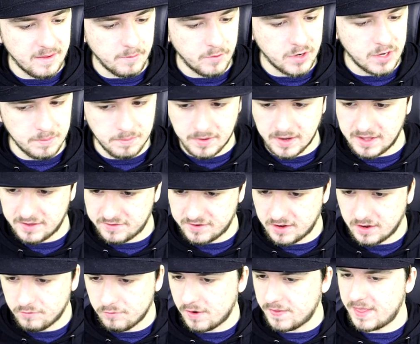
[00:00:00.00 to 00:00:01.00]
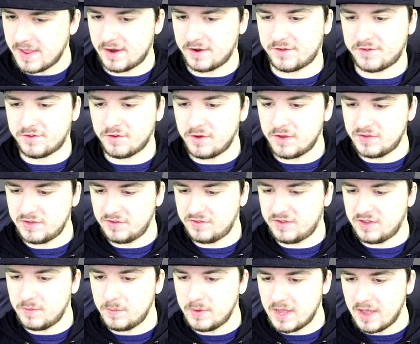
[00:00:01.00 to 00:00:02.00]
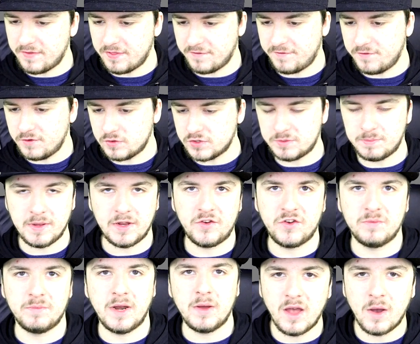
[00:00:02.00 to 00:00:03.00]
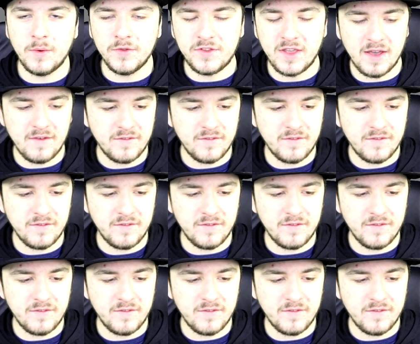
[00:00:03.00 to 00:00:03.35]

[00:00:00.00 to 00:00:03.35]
I'm going to place it in right there. So as you can see, we have the first picture, but I want to